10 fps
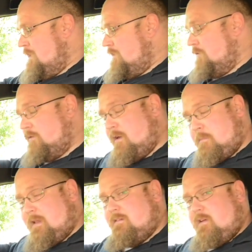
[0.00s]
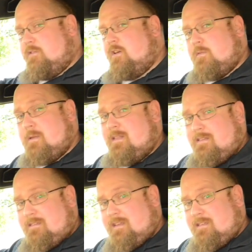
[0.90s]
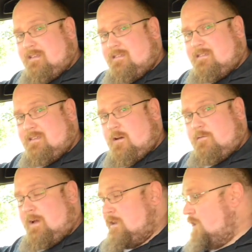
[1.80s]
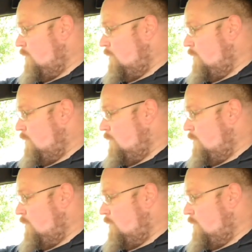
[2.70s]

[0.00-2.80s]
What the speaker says: There's also plenty of adjustment in the seat itself, and you